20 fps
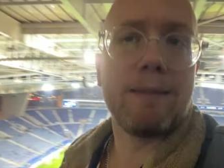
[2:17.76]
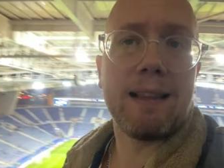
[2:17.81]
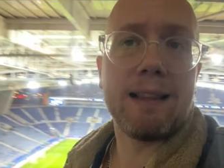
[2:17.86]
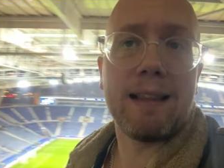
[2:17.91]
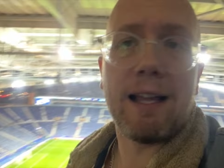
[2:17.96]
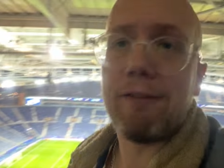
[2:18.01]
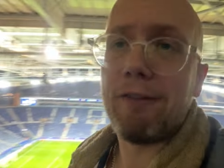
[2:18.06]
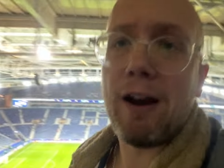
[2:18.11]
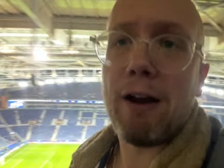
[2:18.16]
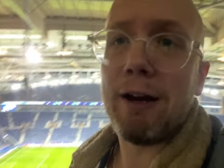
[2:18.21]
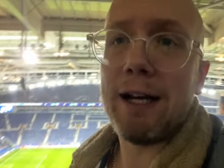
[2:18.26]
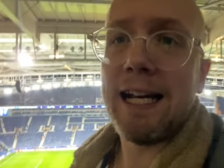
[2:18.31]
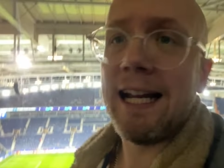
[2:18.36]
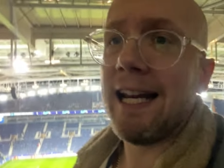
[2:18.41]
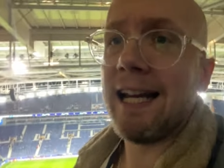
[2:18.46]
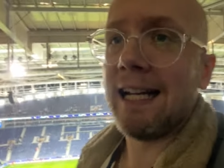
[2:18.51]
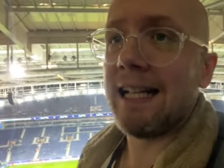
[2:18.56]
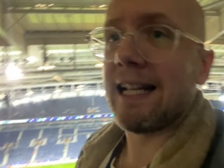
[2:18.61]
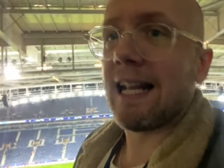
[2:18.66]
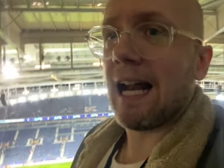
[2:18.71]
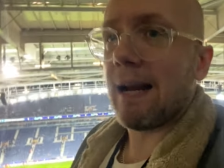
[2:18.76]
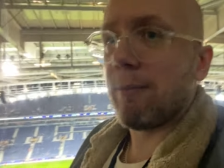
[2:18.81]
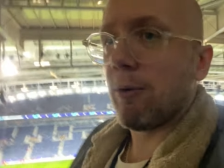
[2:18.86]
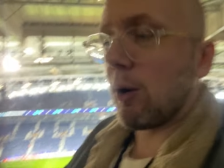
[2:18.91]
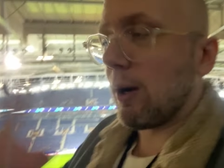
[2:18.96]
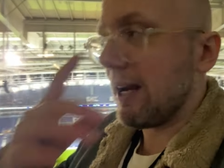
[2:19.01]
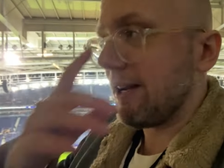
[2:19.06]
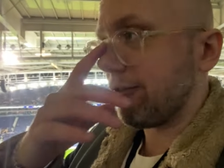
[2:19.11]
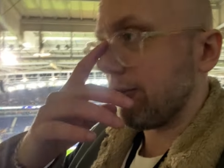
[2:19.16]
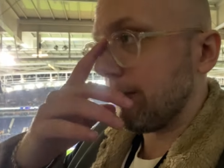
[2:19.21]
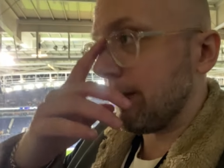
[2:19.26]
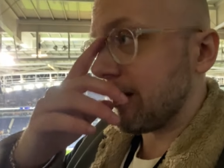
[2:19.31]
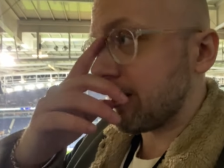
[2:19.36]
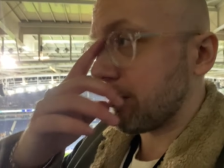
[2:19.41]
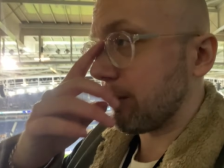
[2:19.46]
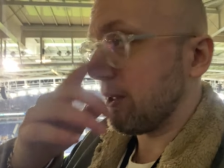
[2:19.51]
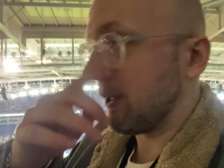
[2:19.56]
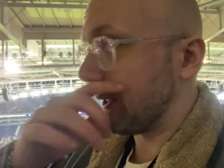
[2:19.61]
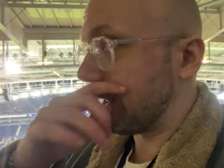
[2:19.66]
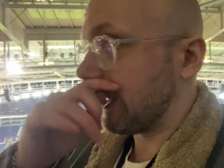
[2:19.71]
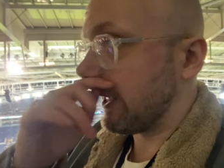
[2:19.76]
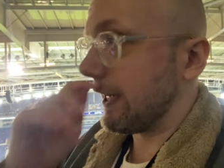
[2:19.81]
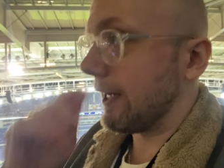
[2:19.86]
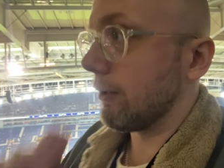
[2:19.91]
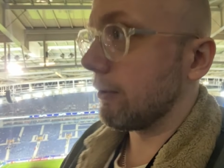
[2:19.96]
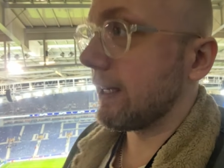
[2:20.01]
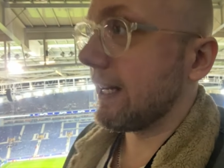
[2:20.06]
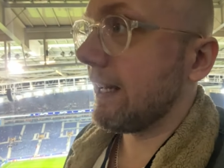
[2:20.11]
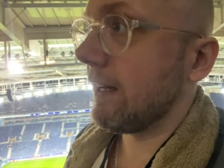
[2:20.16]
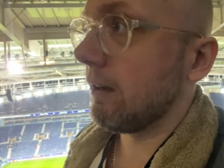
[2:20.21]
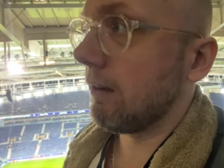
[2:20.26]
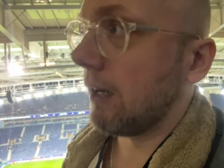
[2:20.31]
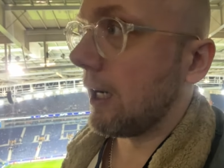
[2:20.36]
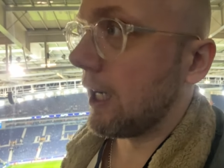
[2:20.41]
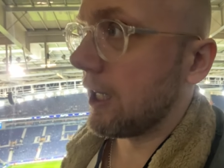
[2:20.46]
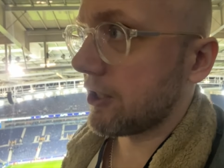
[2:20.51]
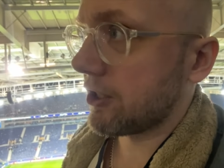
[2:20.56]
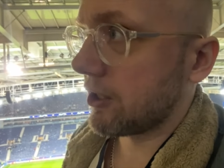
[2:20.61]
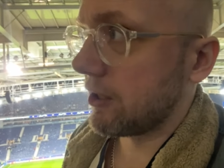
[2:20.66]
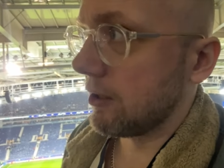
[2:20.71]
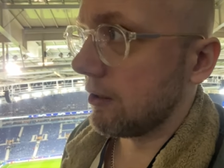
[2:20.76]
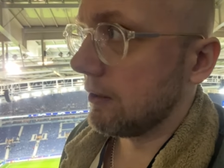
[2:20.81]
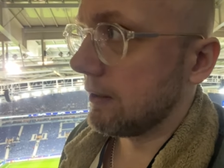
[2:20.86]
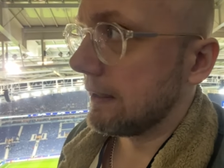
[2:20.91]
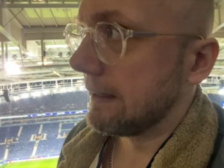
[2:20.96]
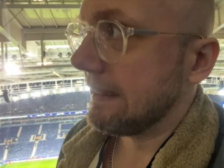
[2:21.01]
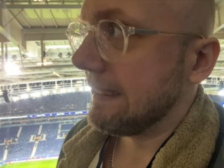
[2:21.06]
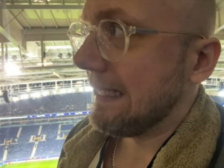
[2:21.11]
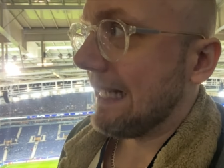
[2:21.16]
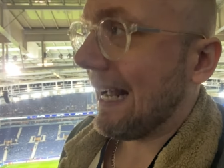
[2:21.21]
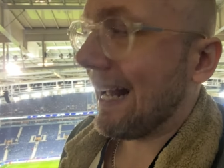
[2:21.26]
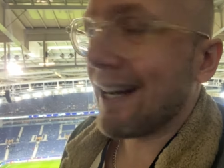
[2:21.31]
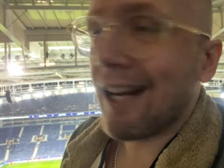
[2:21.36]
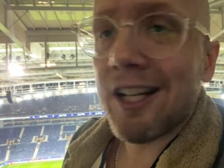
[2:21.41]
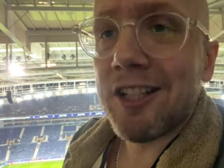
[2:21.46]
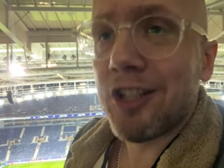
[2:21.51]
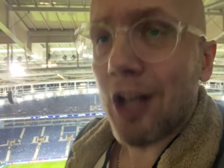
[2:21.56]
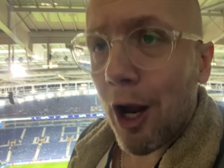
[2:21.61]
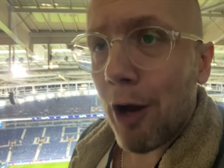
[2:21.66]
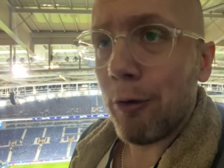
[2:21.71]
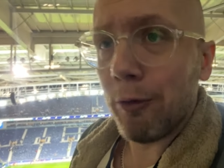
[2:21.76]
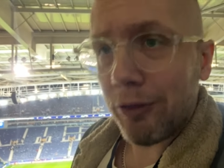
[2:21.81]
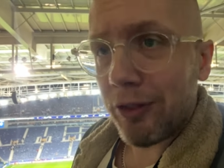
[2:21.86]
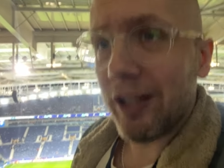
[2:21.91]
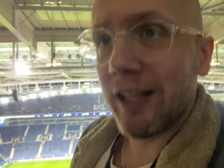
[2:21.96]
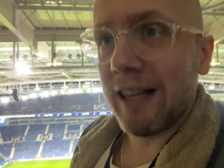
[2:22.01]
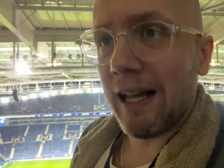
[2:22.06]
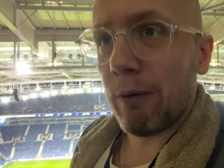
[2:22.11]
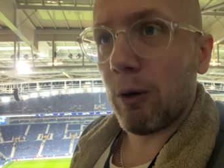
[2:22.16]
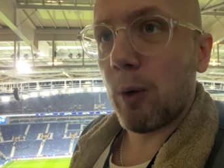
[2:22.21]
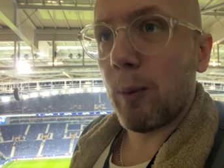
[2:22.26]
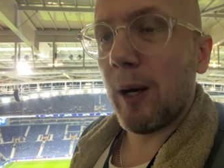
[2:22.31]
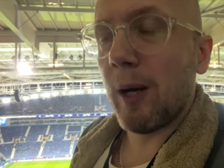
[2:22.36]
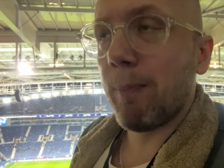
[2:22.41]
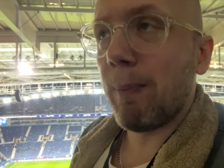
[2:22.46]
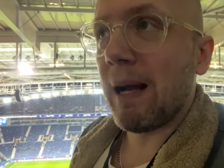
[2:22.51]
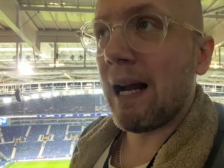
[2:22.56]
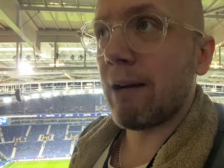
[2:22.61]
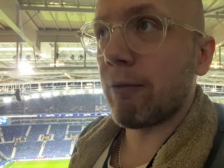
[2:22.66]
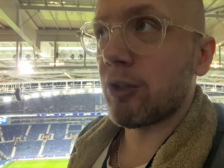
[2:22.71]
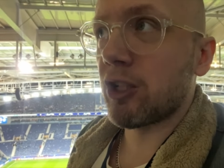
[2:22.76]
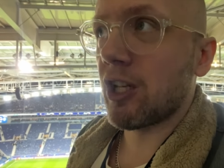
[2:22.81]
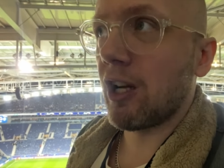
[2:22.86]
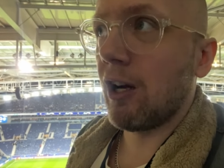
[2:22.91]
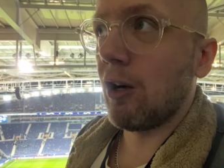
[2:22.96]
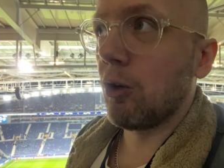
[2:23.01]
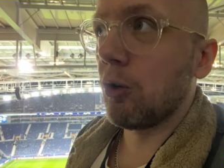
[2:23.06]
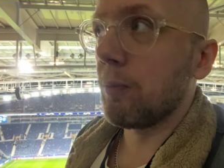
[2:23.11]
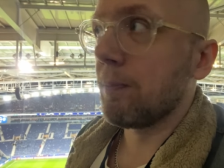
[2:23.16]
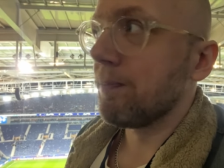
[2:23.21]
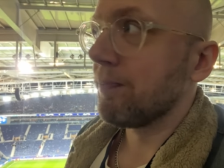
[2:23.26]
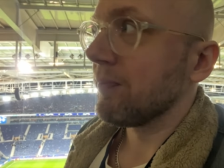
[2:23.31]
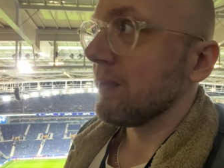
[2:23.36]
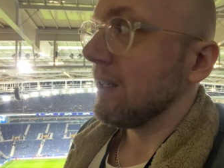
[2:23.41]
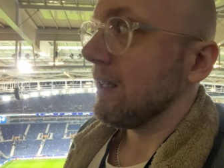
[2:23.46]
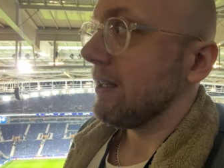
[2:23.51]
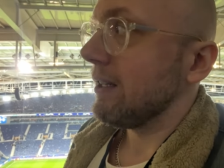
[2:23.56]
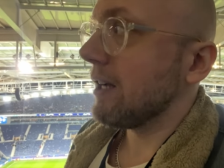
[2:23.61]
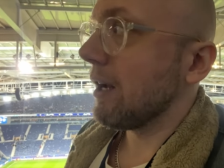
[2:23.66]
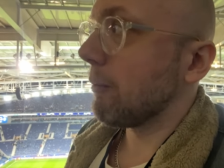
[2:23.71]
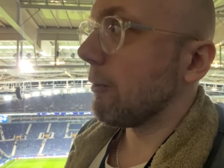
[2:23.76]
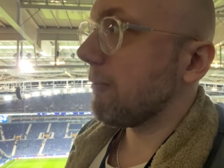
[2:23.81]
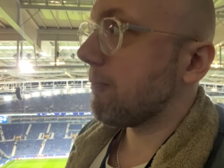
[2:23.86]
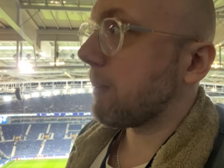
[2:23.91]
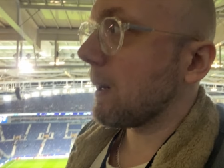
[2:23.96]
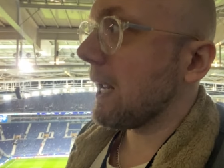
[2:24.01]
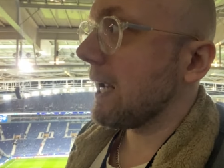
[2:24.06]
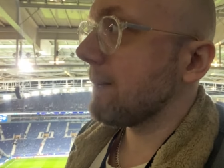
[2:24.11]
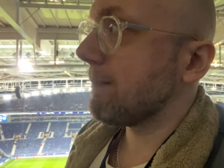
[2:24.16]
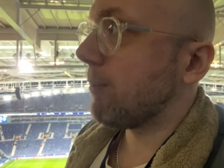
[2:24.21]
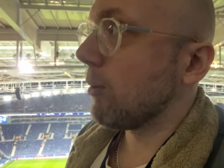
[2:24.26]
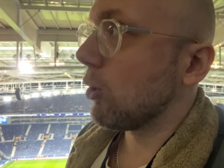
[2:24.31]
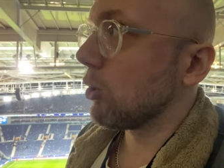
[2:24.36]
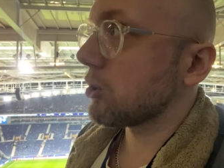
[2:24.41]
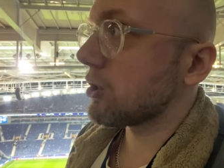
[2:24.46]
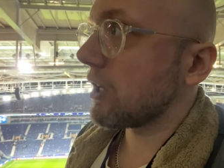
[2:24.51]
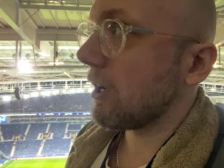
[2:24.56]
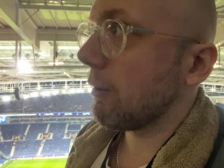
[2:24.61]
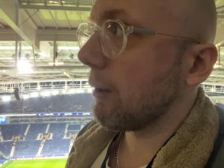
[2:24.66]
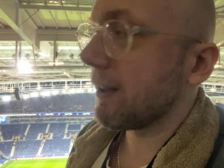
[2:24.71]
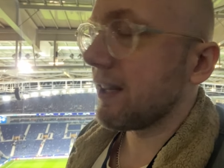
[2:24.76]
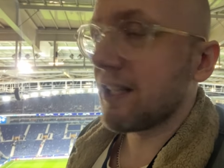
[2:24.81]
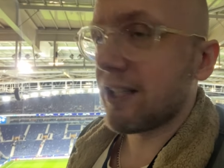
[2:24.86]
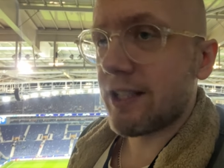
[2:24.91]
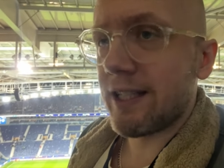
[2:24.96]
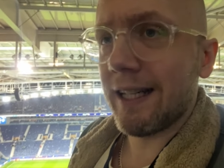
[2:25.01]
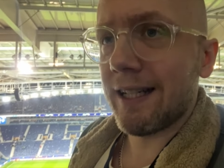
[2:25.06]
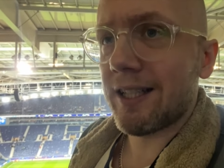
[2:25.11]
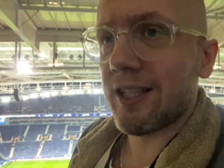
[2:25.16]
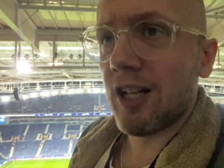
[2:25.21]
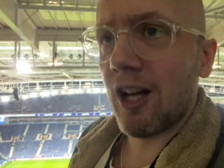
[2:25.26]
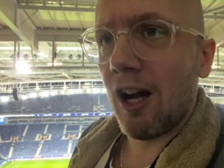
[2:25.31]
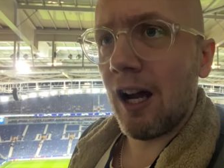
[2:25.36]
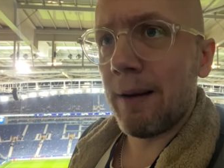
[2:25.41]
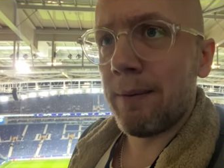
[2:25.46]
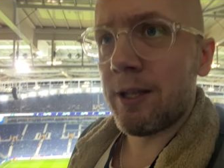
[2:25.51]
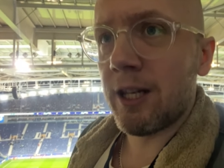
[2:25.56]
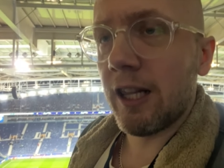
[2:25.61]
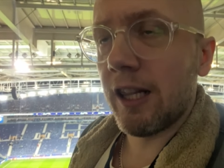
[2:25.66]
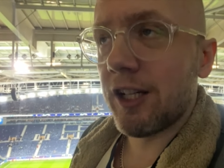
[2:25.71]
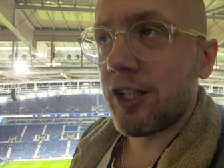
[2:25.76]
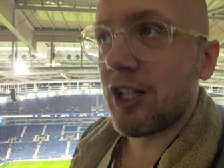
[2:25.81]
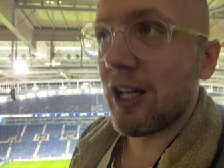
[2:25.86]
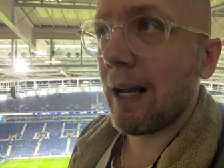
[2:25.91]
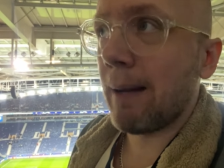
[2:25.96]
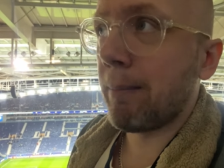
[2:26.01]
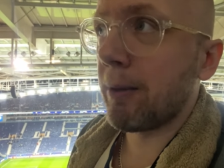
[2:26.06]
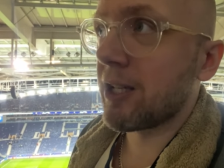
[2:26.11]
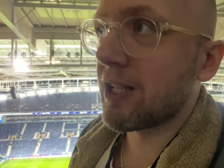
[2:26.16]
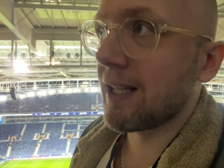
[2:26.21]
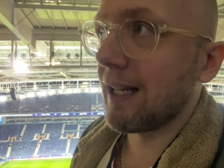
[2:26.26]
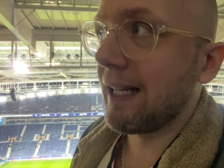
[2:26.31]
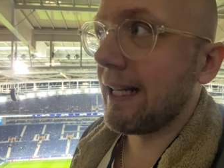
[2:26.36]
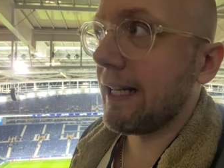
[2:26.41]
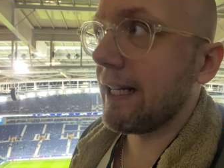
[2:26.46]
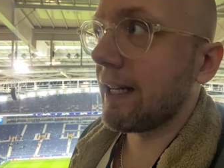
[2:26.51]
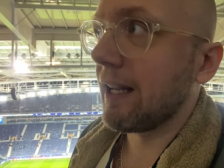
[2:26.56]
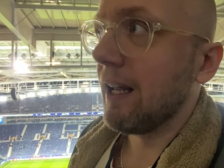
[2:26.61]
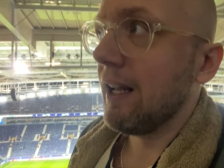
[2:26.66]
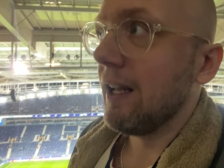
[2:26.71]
they very nearly came away from this with the 0-0 Arsenal, and I don't think that would have been a bad result. You know, we've played Porto, I think, 6 times in the Champions League